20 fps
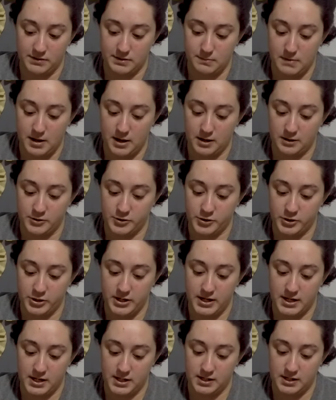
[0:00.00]
to match
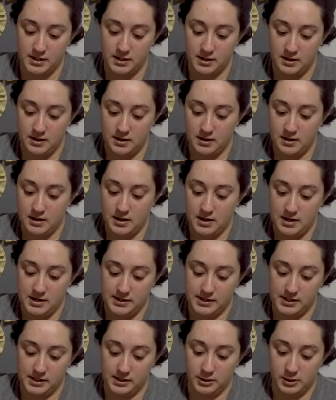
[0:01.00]
yet
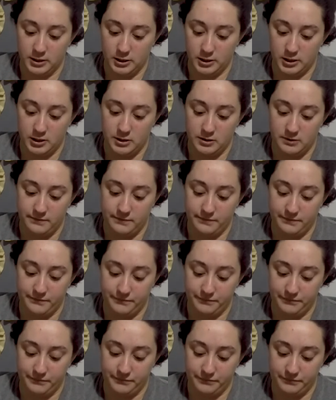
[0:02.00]
until,
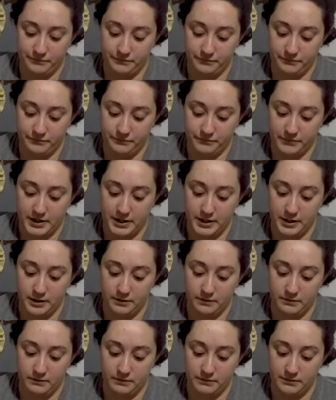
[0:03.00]
you
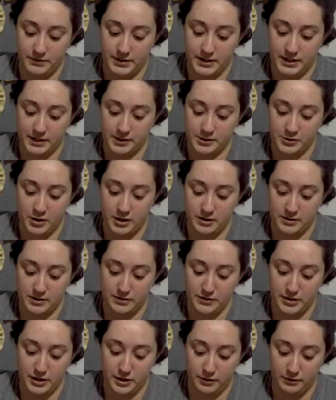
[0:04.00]
know, the next round,
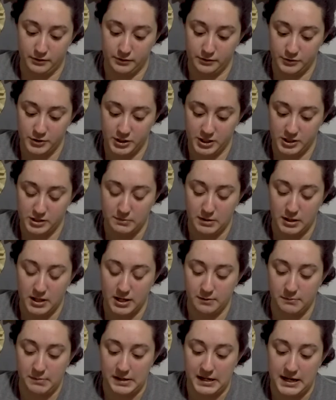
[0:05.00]
and then I'll change them all
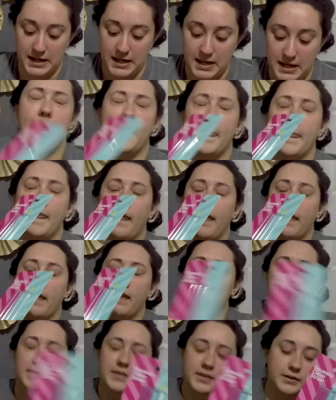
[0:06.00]
out. But
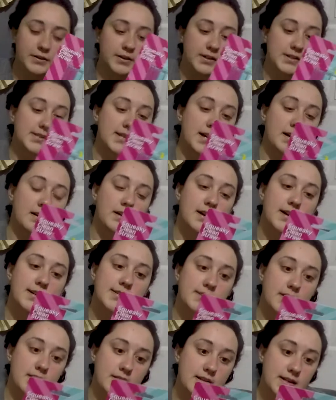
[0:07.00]
in the clearance aisle, I
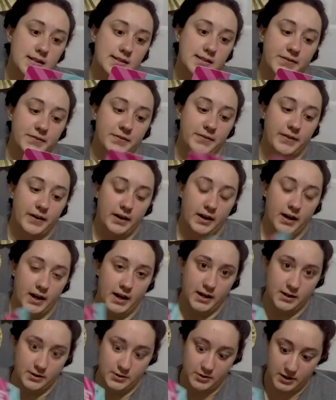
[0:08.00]
saw these.
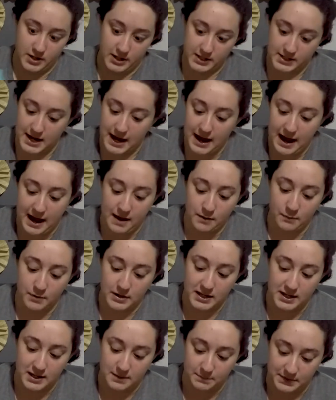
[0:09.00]
Very intrigued. I
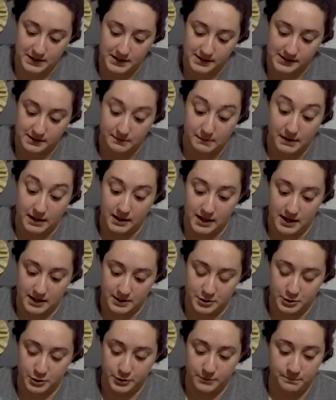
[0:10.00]
want to keep these in my
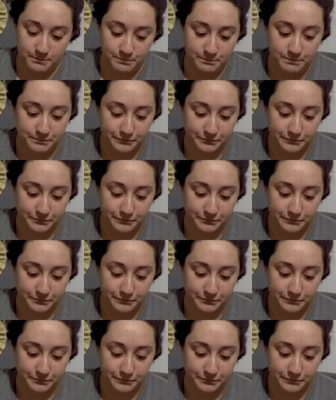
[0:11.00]
classroom